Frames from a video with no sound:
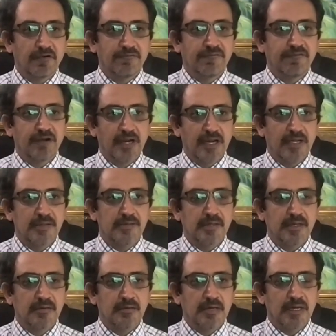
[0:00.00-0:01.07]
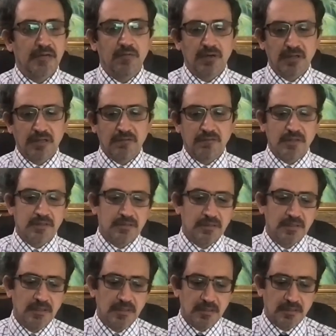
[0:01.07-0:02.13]
France and working with
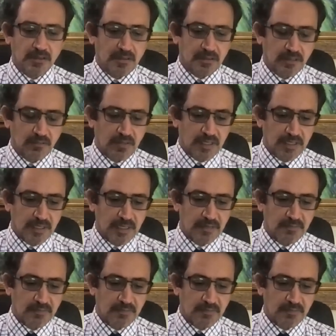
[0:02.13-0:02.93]
Dr. Varga